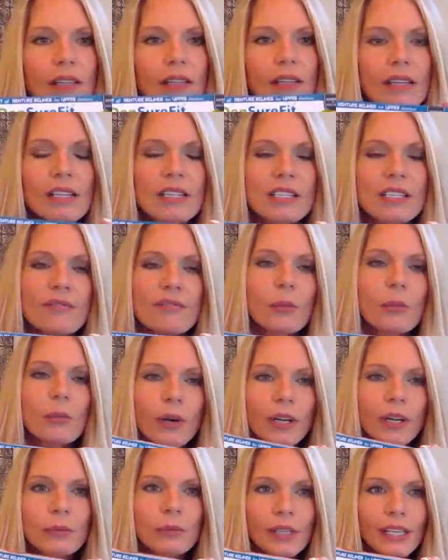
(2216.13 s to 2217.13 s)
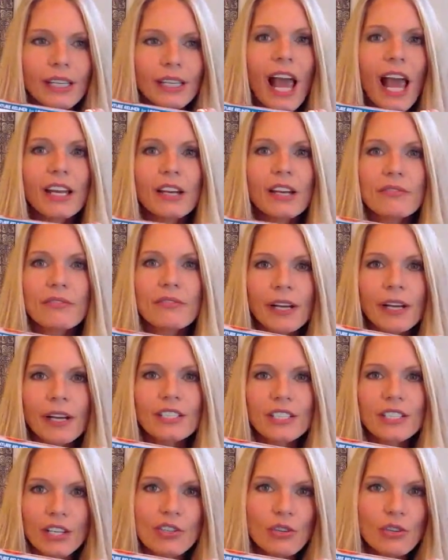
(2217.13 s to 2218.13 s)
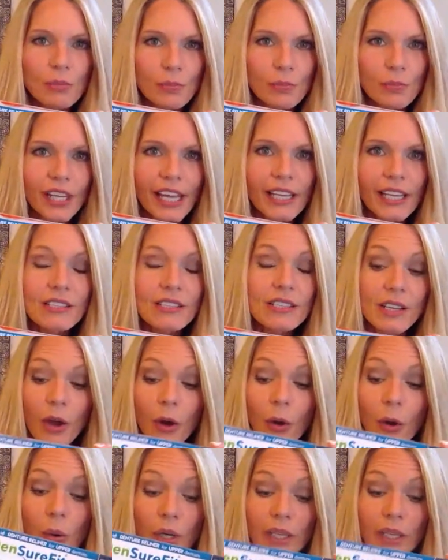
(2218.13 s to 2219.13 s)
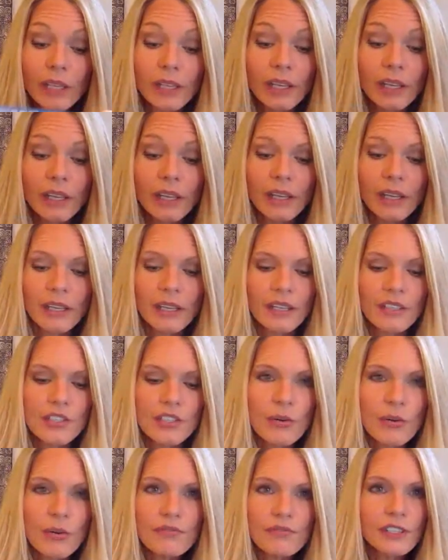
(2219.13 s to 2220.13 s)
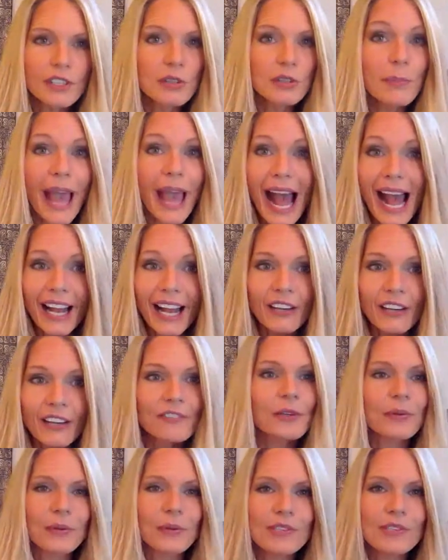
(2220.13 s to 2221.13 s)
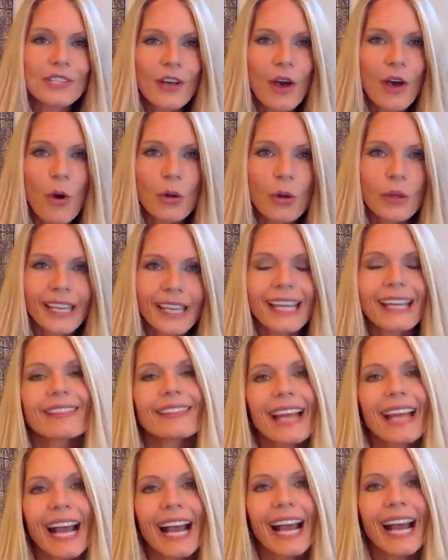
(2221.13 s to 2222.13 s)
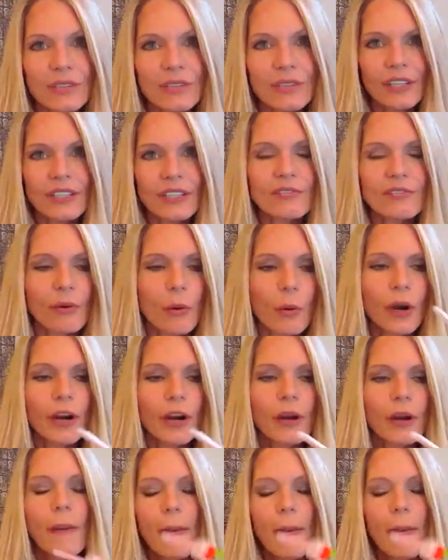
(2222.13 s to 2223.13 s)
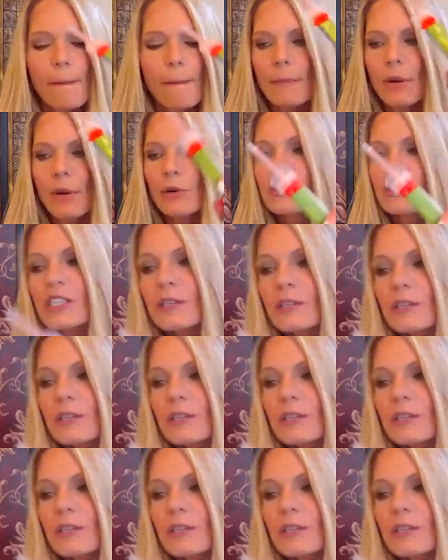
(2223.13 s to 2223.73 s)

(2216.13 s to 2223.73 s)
is for one reline of one denture plate. So don't feel bad if you use the whole kit. That's what it's for. Most